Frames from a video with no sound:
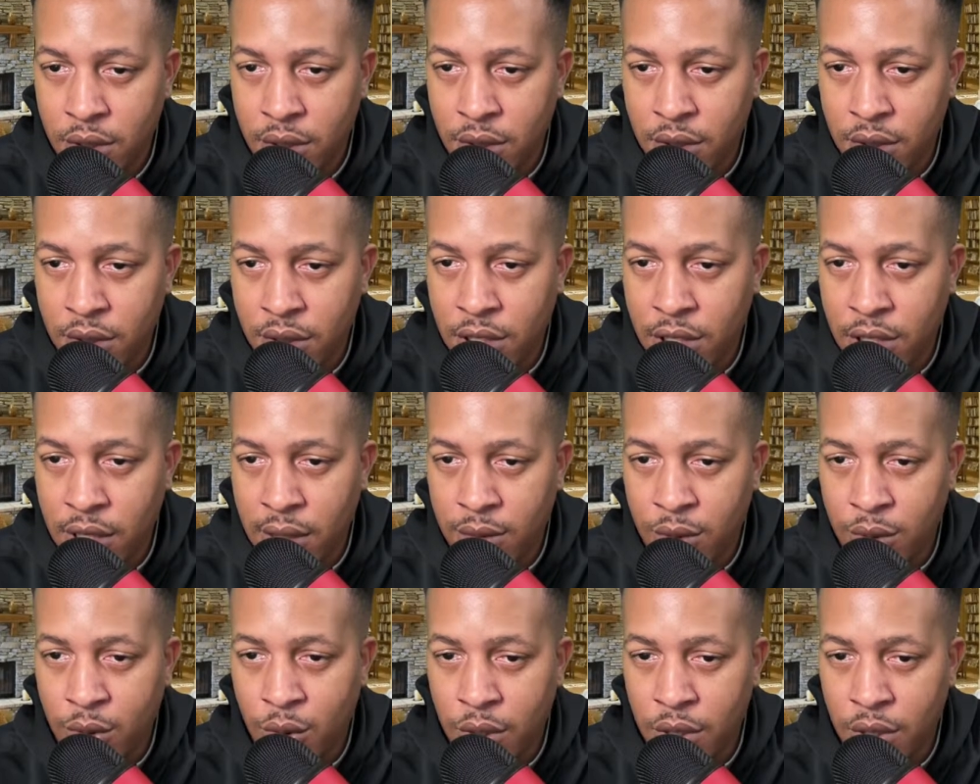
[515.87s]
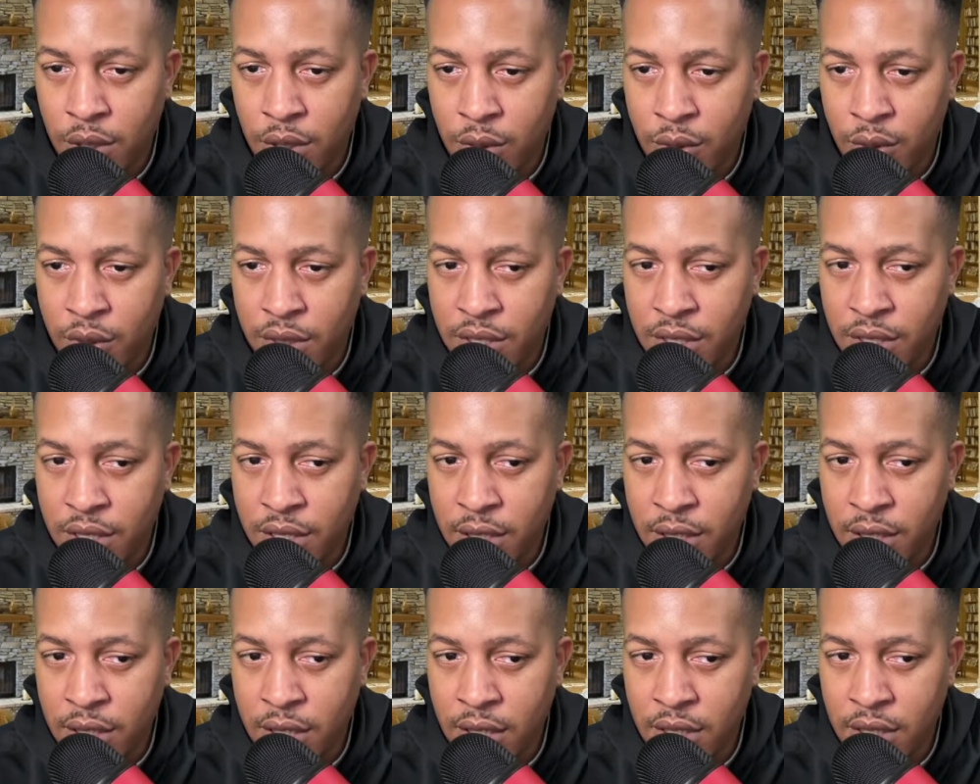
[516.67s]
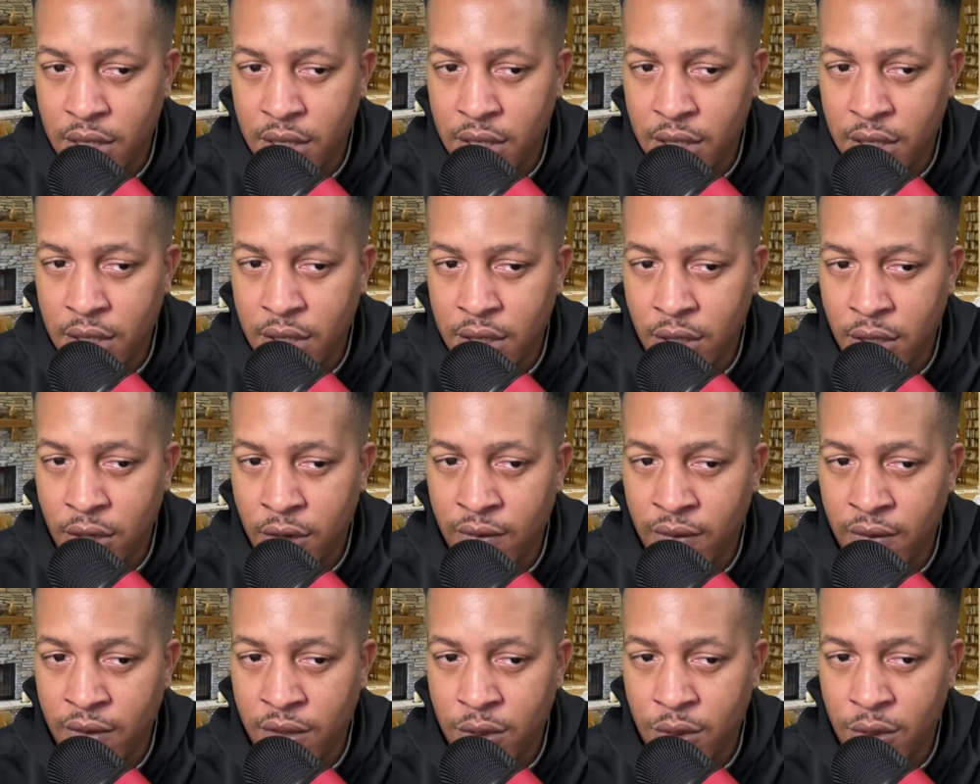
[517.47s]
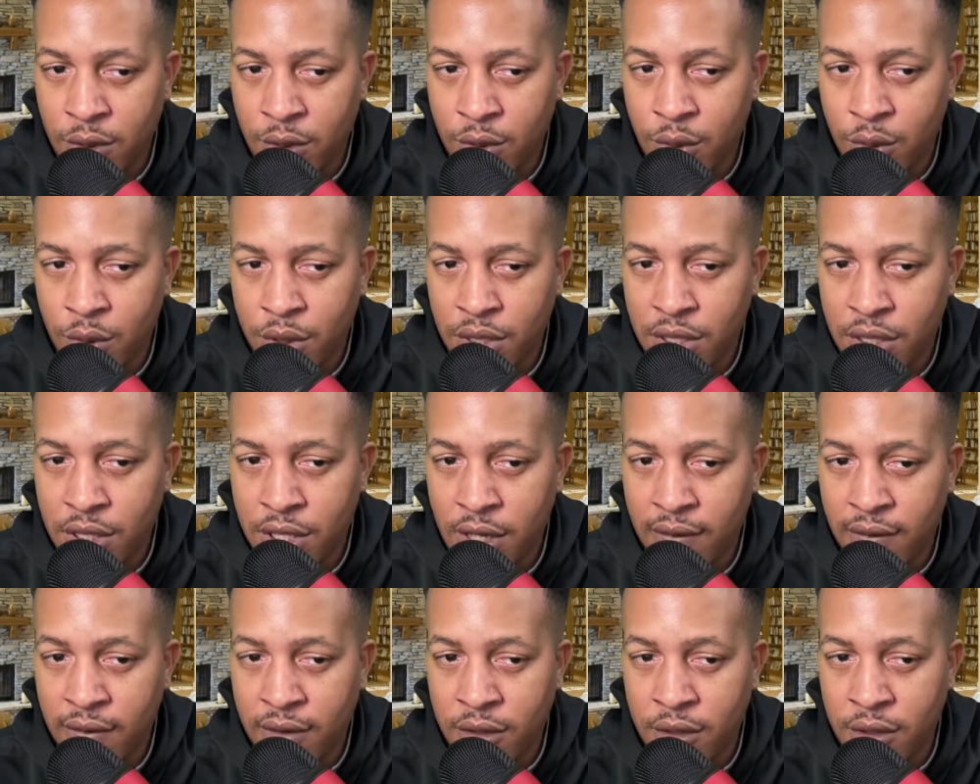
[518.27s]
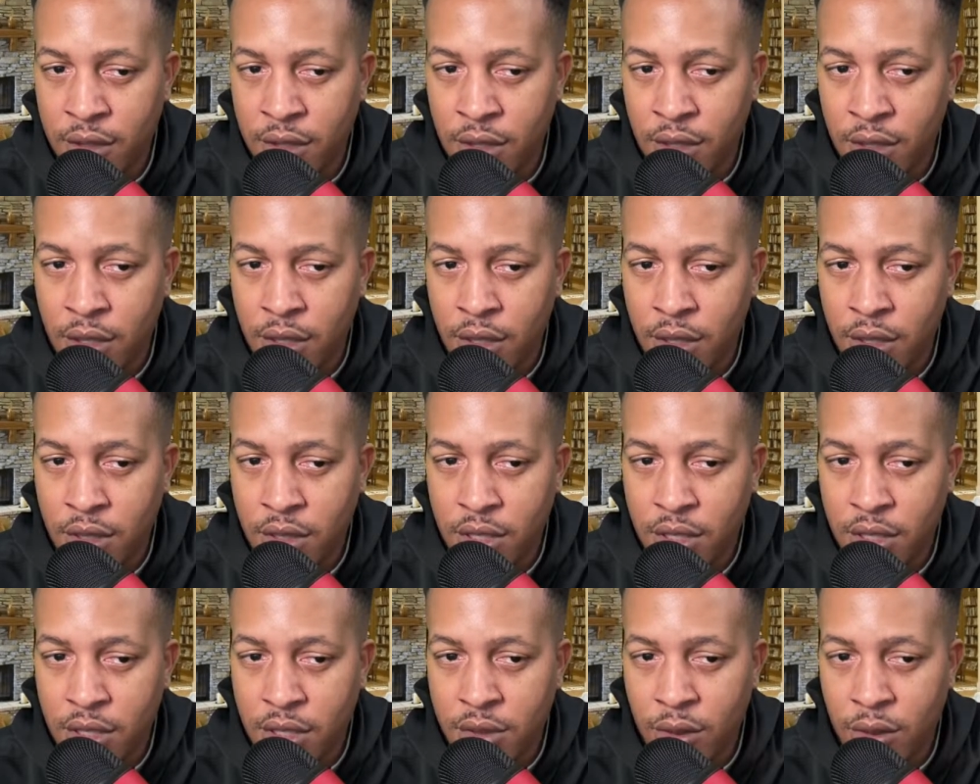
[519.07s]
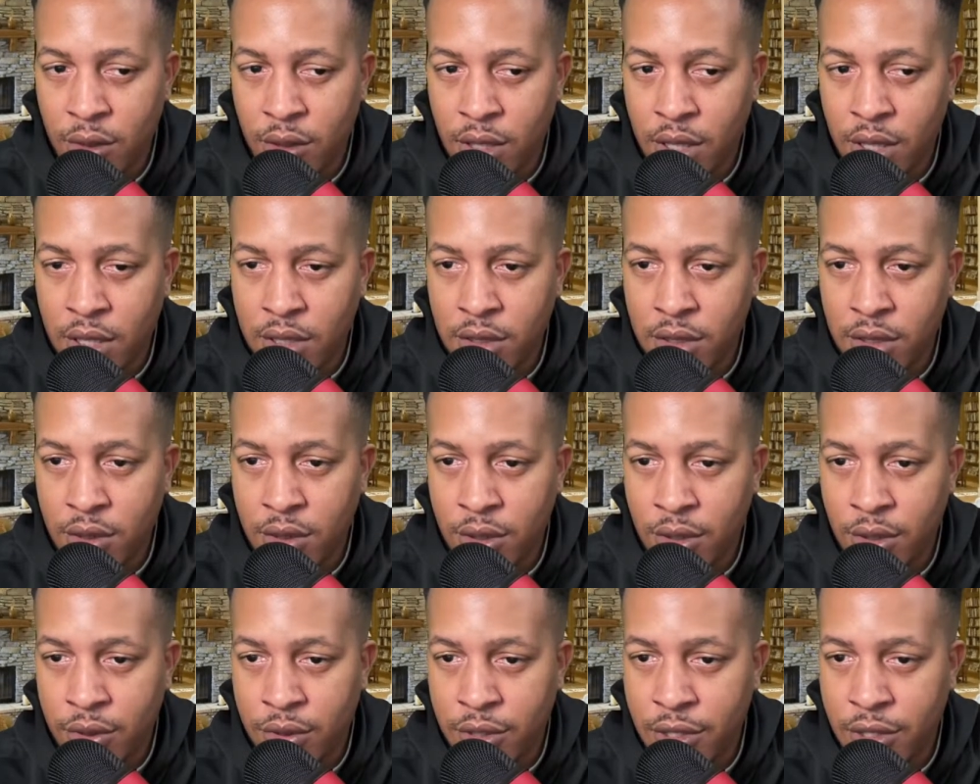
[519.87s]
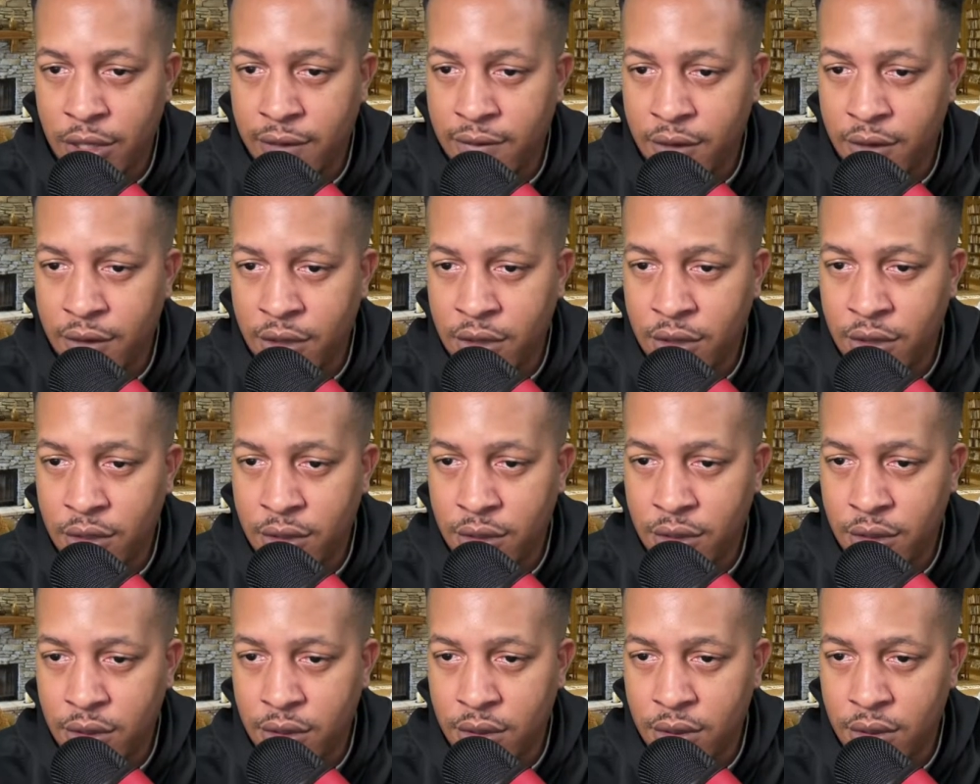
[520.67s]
Top 20 Louisiana likes the over 227. There's no Lonzo, no defense.